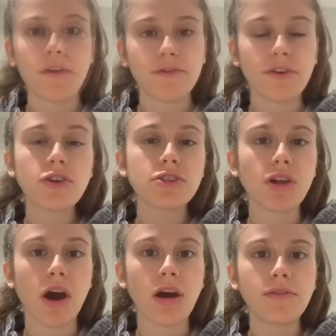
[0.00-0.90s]
First
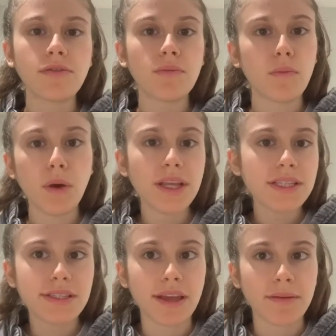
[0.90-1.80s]
off, what is
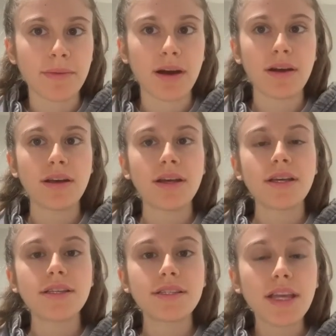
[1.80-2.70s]
stigma?
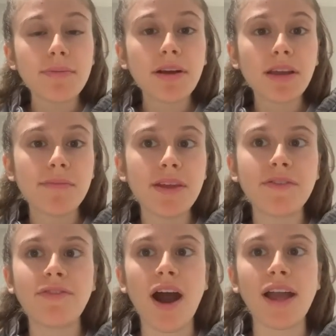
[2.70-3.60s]
Stigma can be
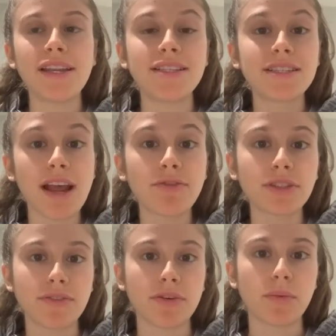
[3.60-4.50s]
defined in several
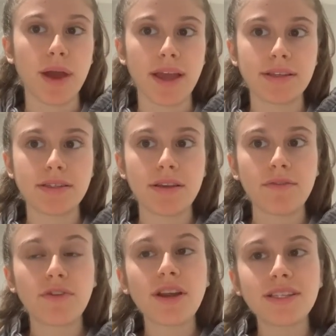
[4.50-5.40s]
different ways.
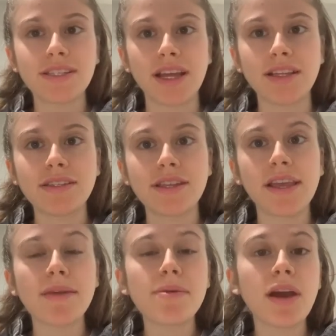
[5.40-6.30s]
For instance, it
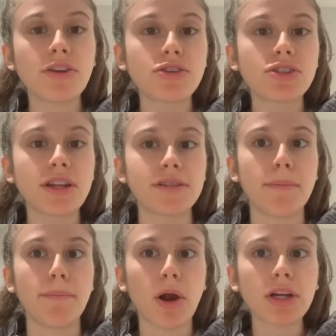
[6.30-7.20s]
can be understood as a
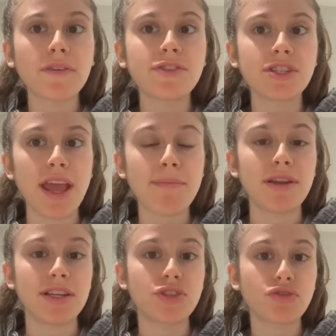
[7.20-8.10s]
mark of shame and
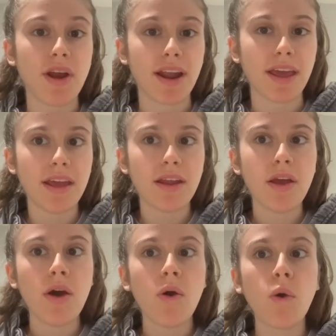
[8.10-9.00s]
discredit,
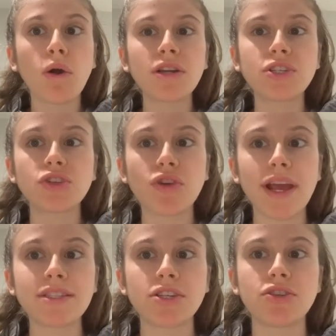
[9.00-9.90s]
or a
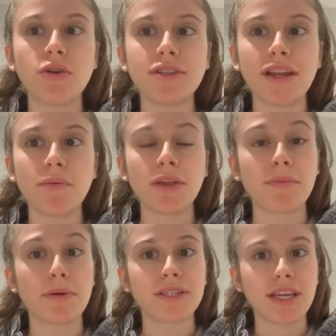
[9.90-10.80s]
disgrace associated with a
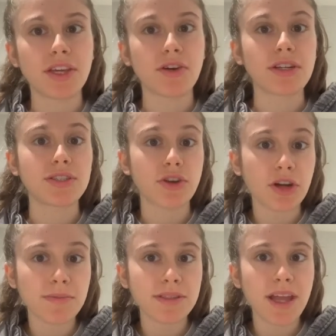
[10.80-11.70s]
particular
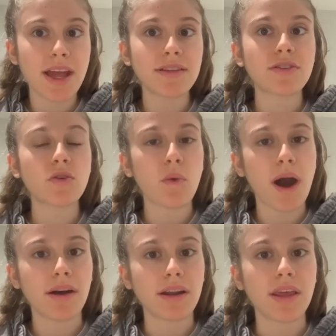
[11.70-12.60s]
circumstance,
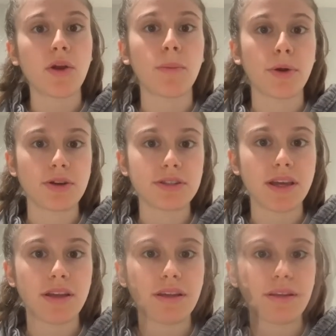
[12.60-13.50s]
quality, or person.